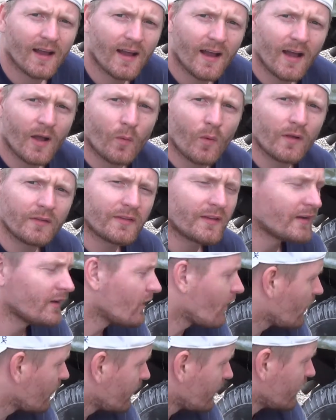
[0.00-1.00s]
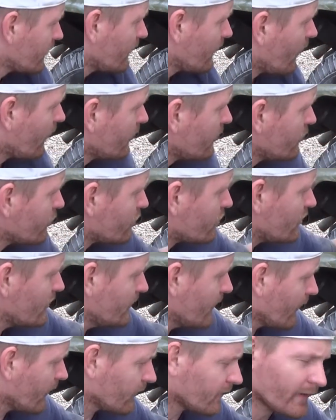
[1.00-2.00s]
I welded in all the new sheet
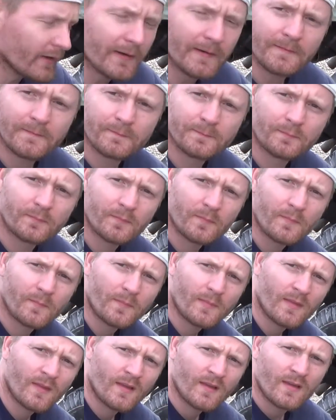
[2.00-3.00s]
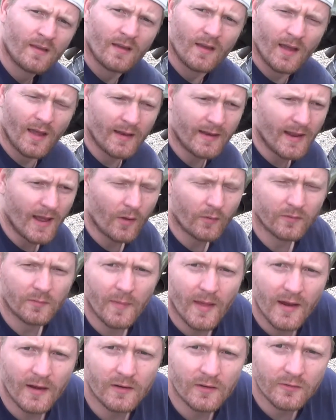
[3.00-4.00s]
metal here, and now it's a
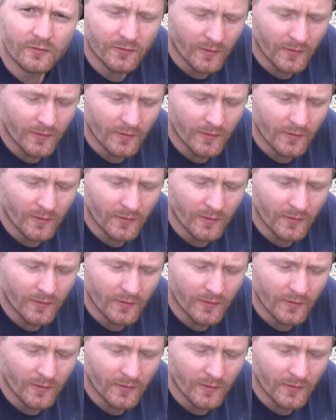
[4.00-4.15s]
matter of